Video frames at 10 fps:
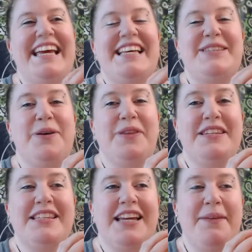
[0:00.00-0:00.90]
so, this
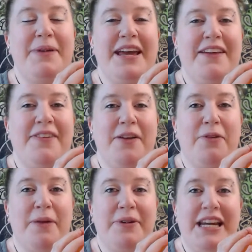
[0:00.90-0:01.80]
is going to be an event where
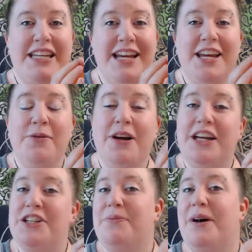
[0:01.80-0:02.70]
I'm going to take you on a
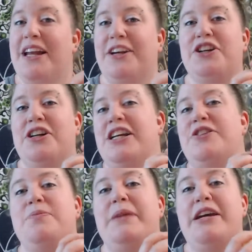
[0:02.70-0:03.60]
shamanic journey
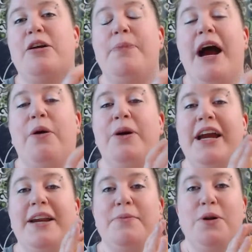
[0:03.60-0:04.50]
to meet your power
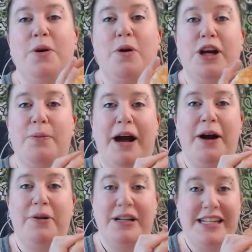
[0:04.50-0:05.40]
animal or your
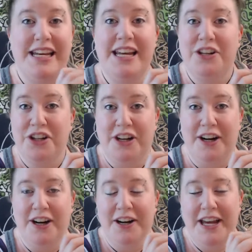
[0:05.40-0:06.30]
power teacher.